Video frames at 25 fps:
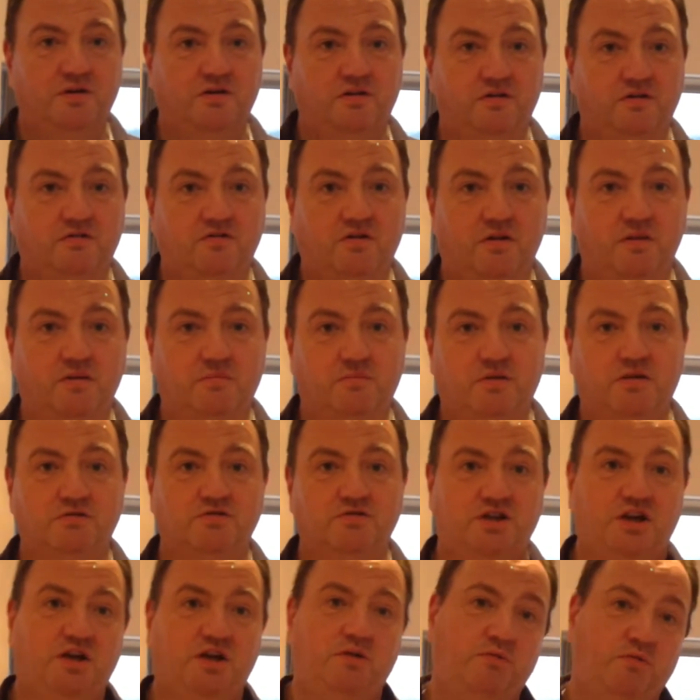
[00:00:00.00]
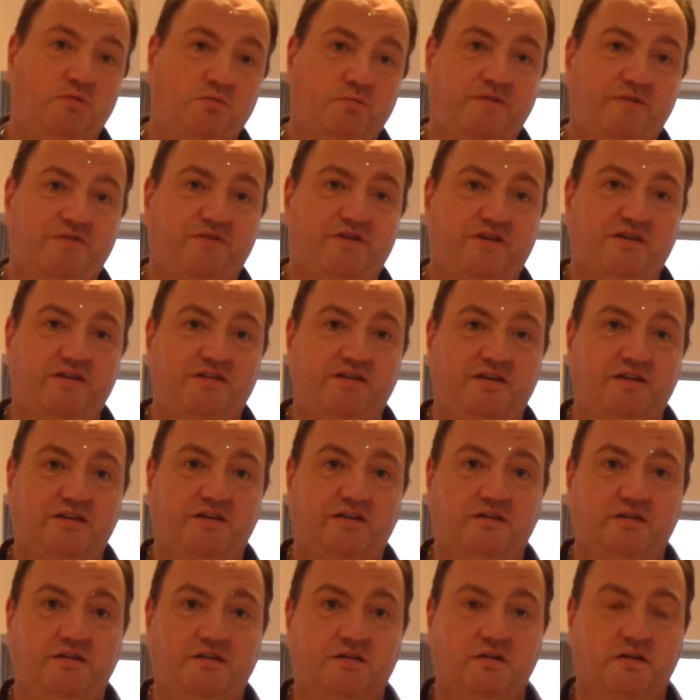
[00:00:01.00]
the time that Marshall Shinkler will be
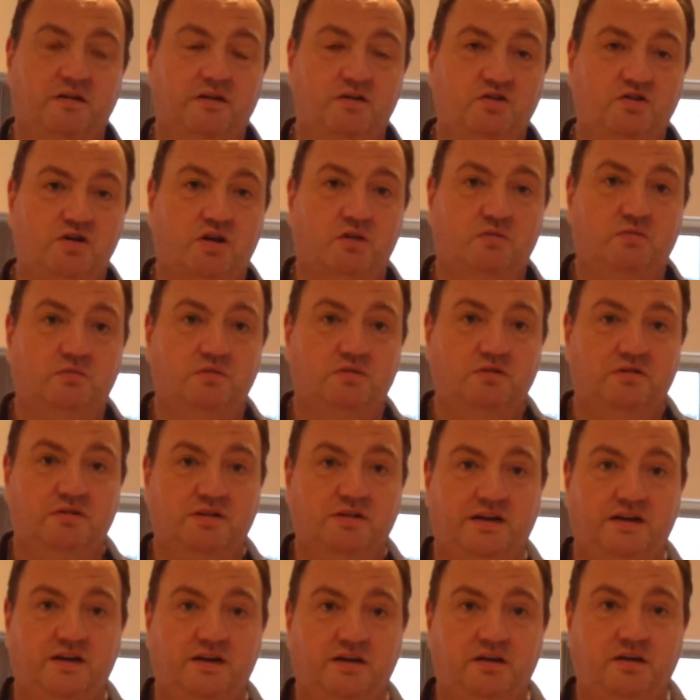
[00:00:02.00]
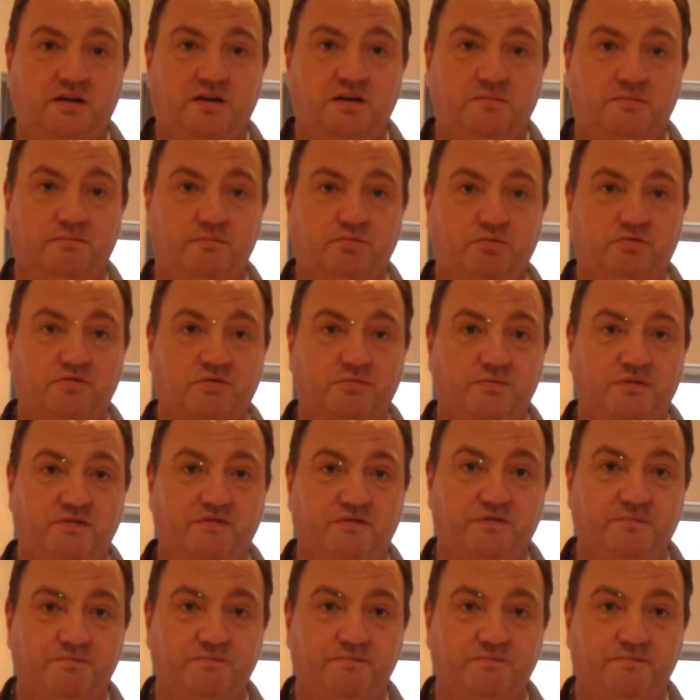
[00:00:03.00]
fighting Joel down in Portsmouth.